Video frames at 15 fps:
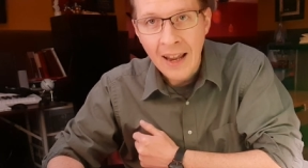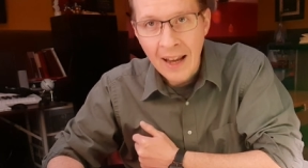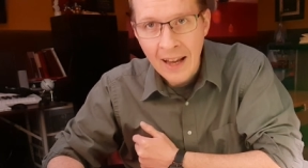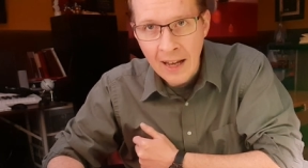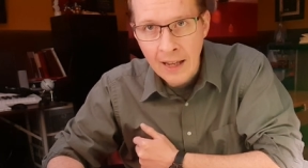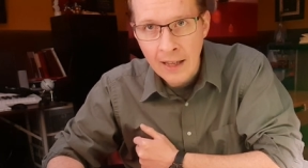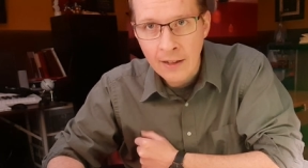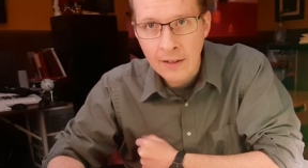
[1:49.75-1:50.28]

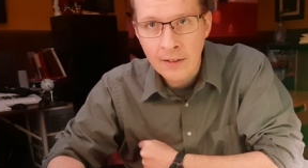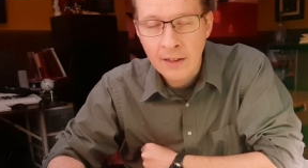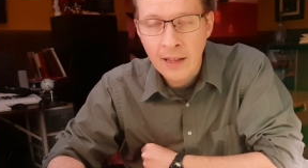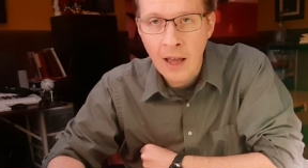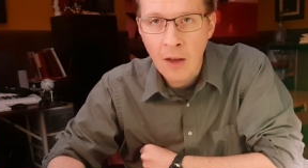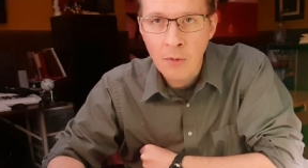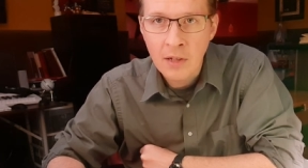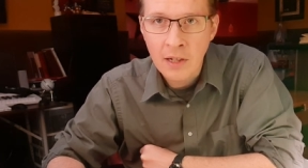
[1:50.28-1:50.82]
and
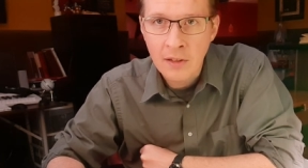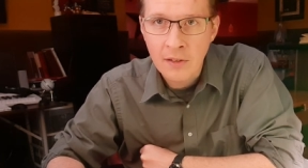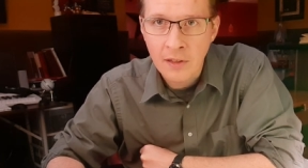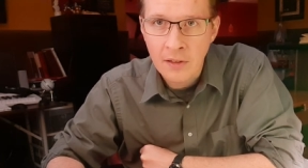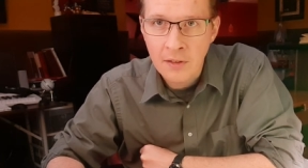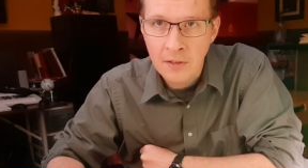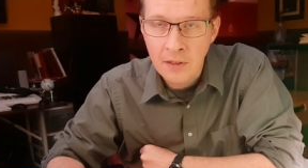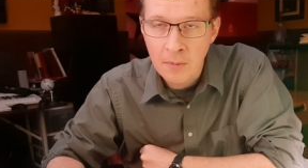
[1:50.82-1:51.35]
counting
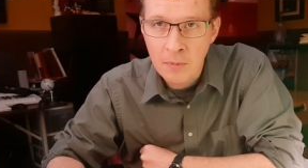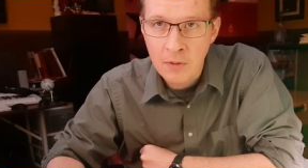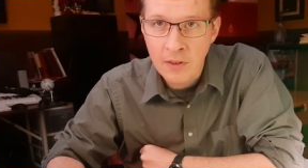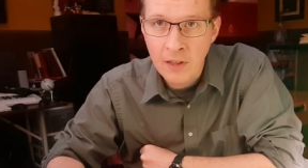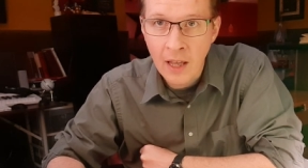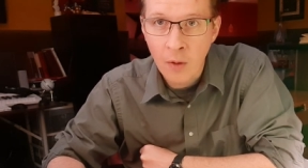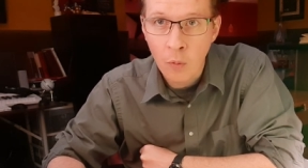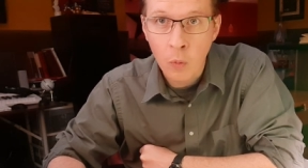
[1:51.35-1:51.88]
systems
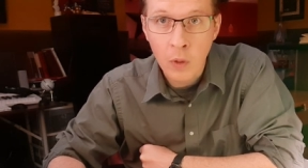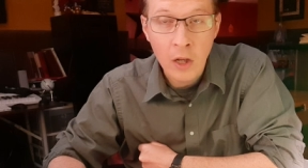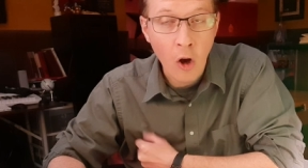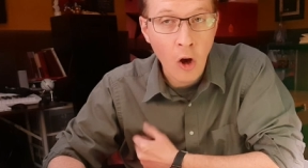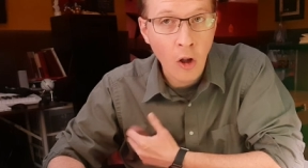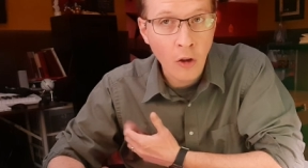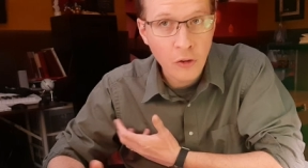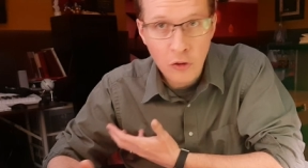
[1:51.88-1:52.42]
that we
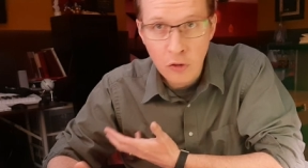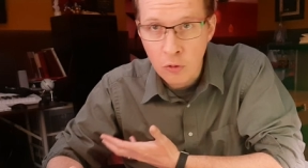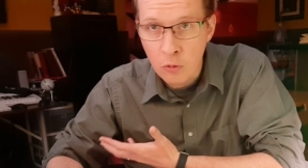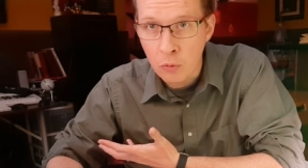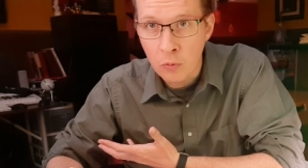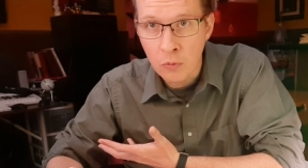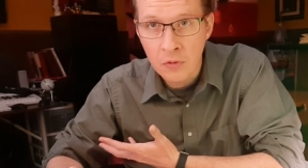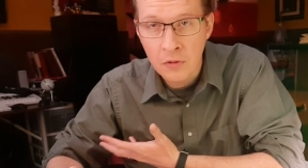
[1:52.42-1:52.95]
all
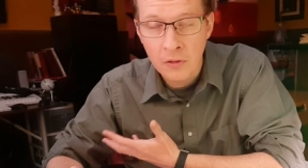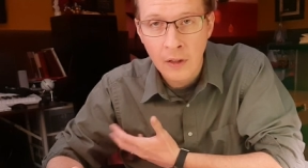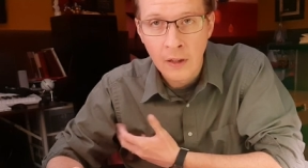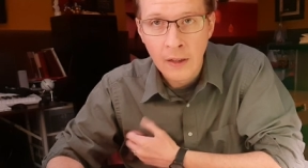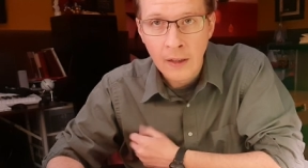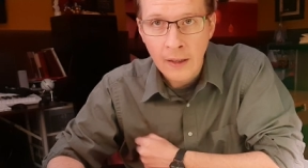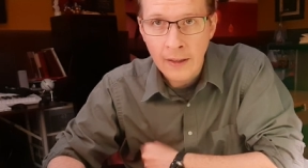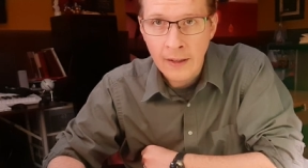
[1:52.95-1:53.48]
use
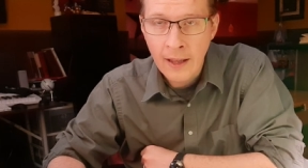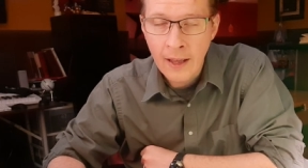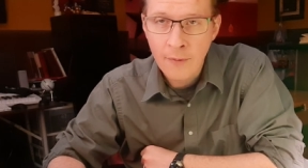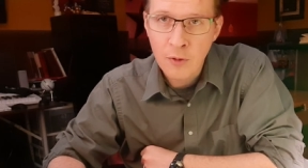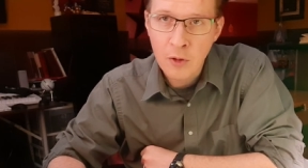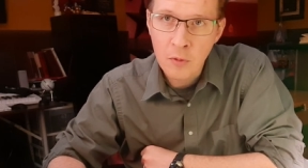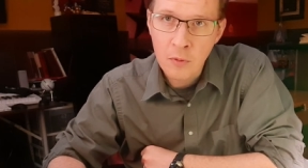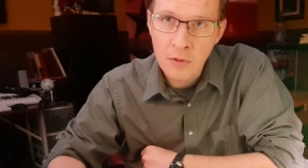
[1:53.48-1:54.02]
and have
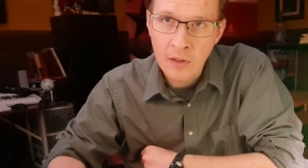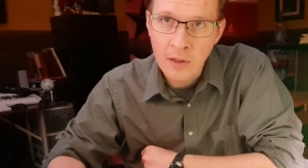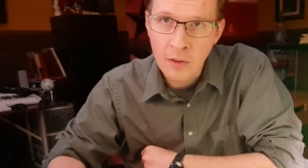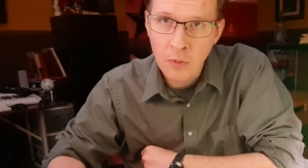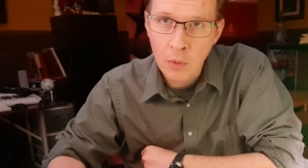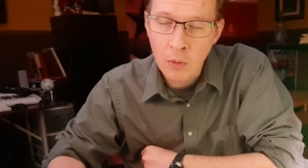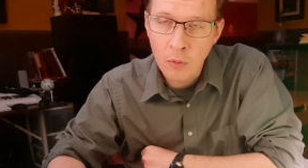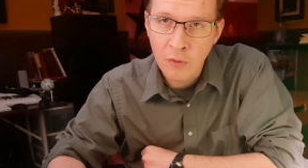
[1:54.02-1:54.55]
used
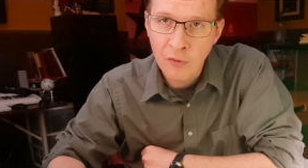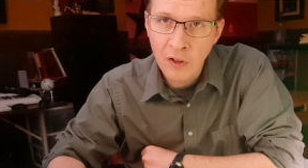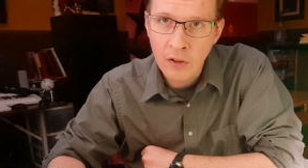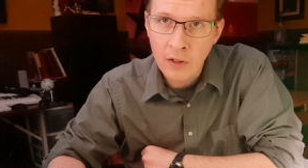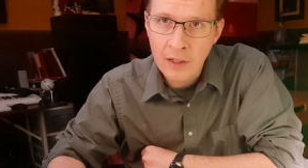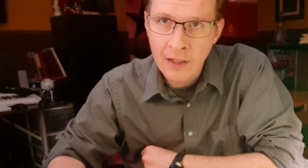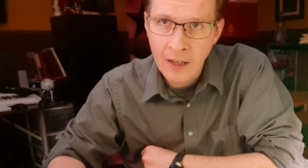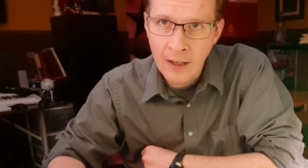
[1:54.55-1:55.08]
since we were
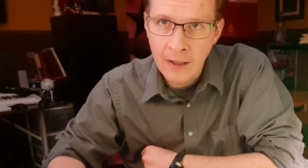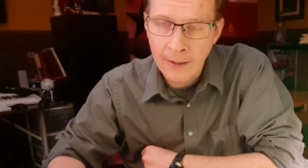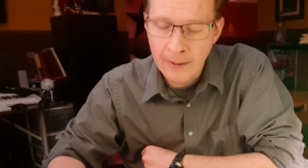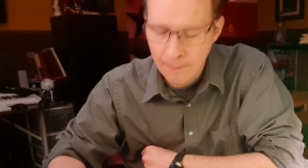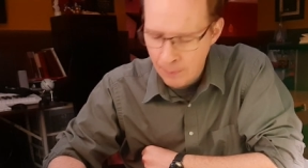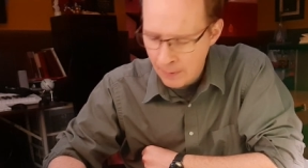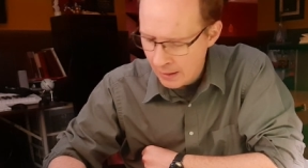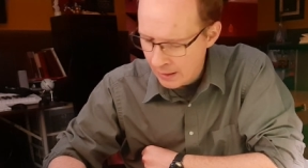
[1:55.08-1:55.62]
very young.
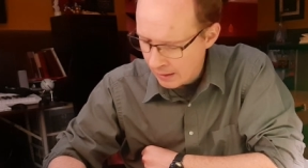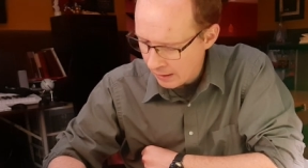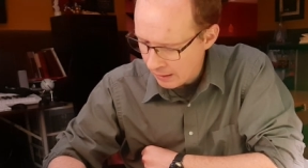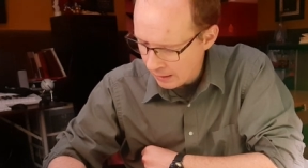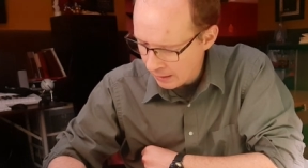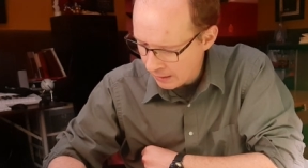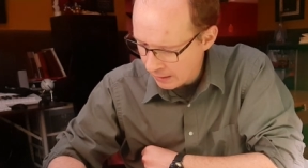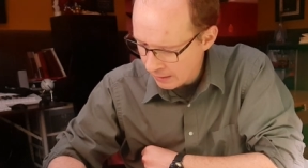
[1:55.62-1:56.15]

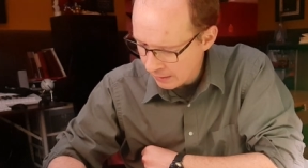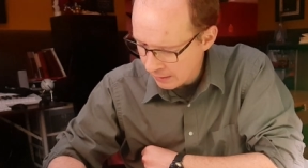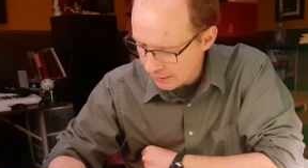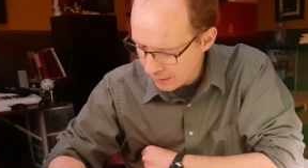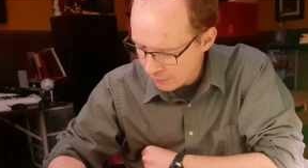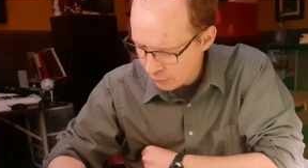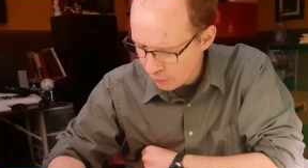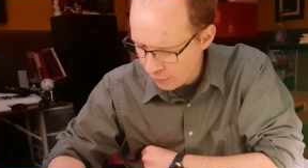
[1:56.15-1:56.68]
Uh,
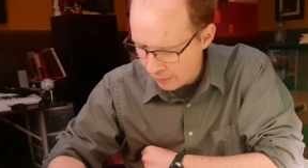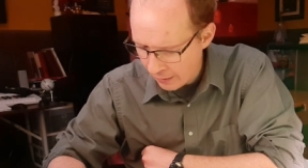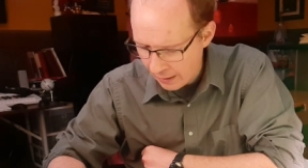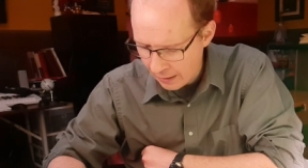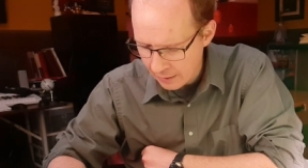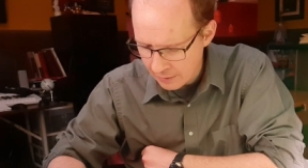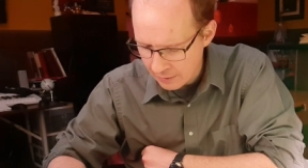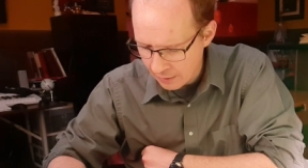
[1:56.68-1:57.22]
given
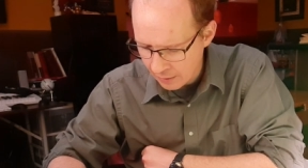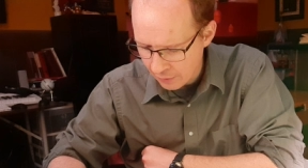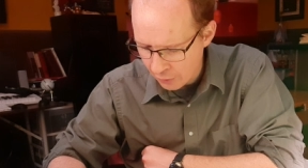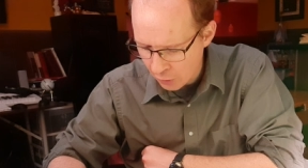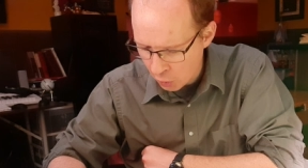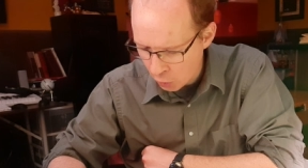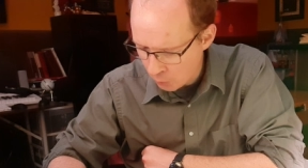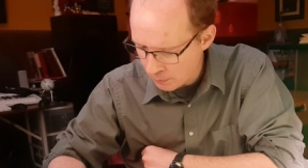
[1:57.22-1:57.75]
that, uh,
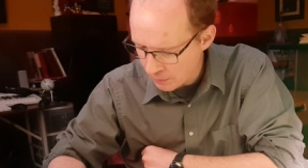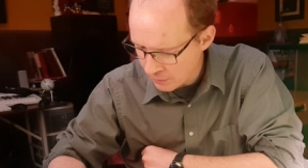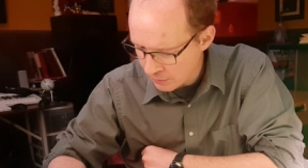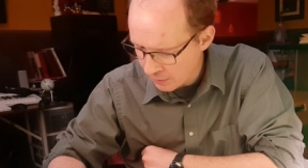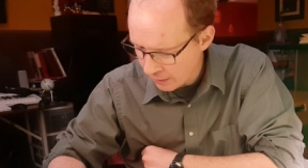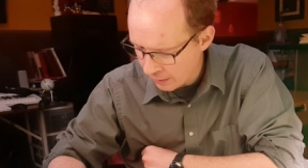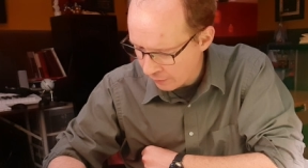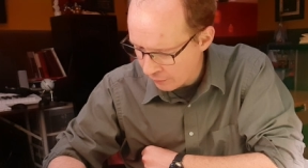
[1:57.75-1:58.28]
the hope is
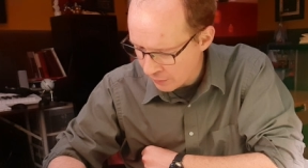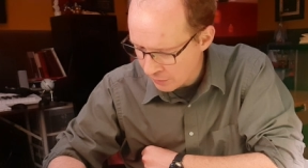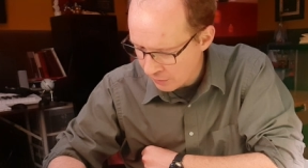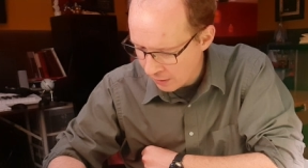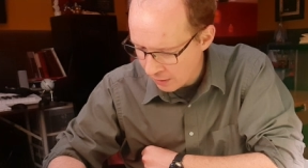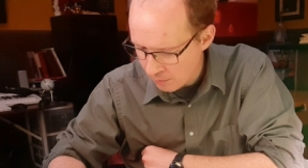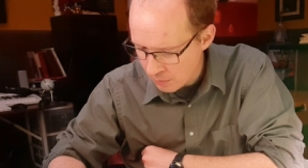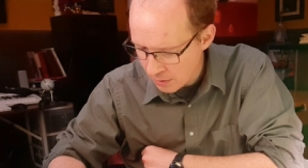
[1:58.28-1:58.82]
that this
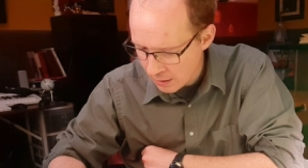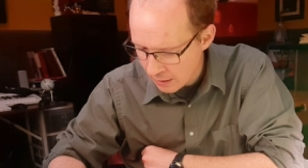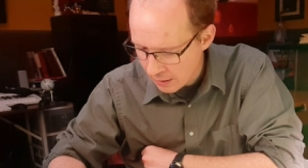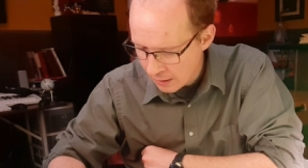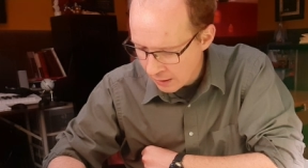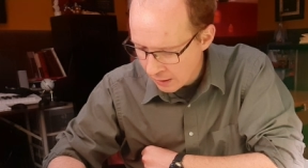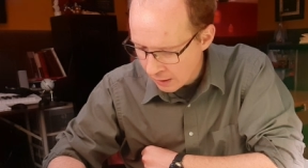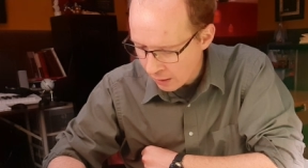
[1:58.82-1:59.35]
can be
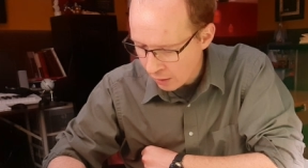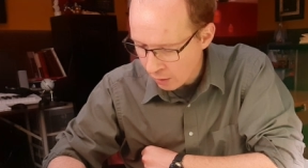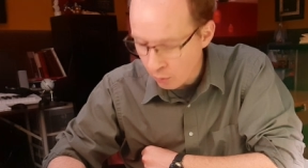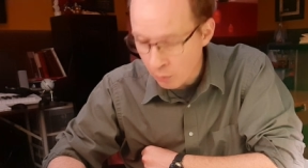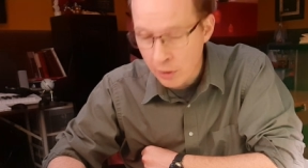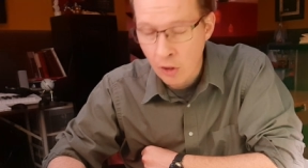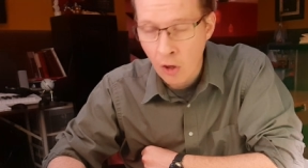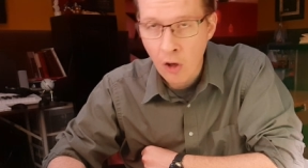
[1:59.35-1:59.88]
uh,
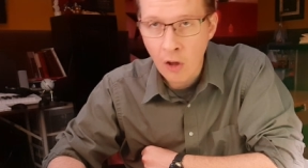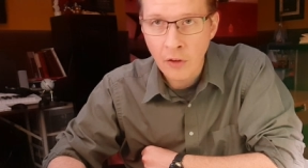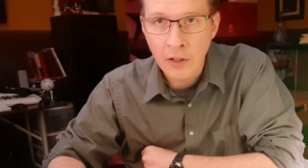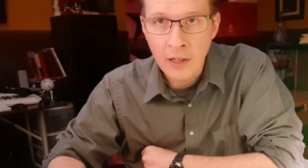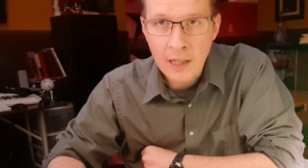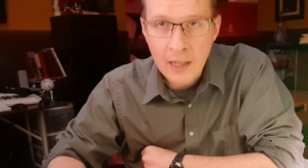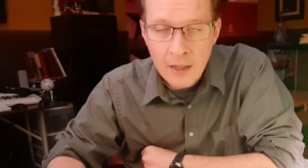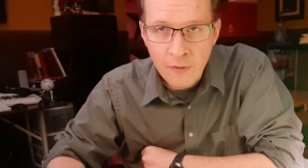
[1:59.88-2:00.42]
recalled
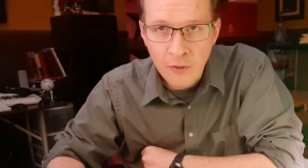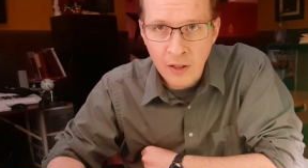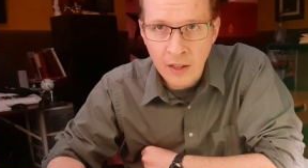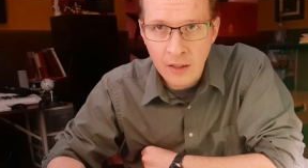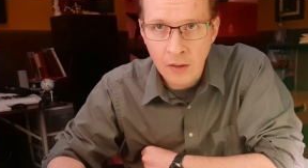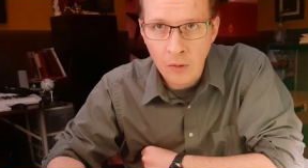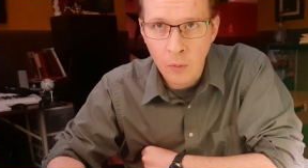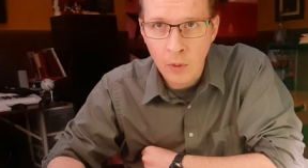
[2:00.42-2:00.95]

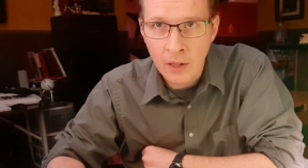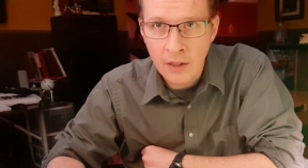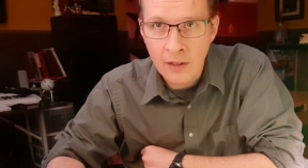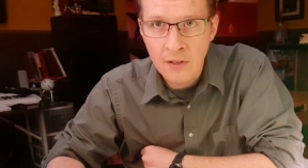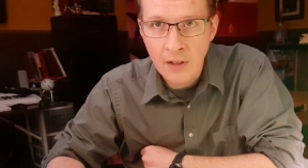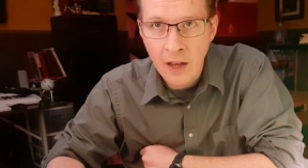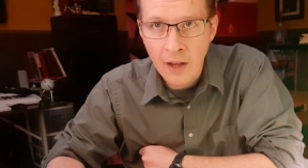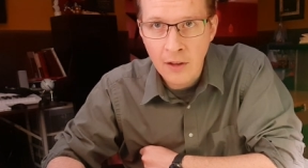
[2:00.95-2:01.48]
even when it
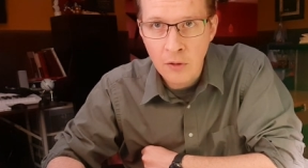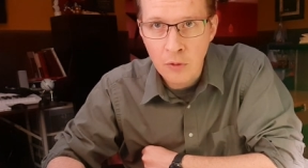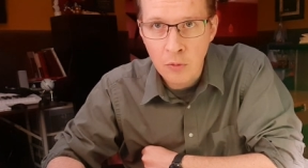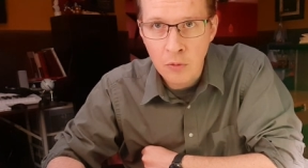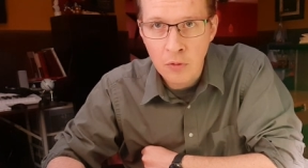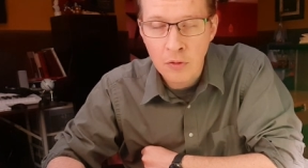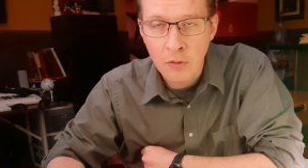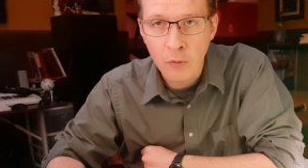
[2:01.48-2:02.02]
is not used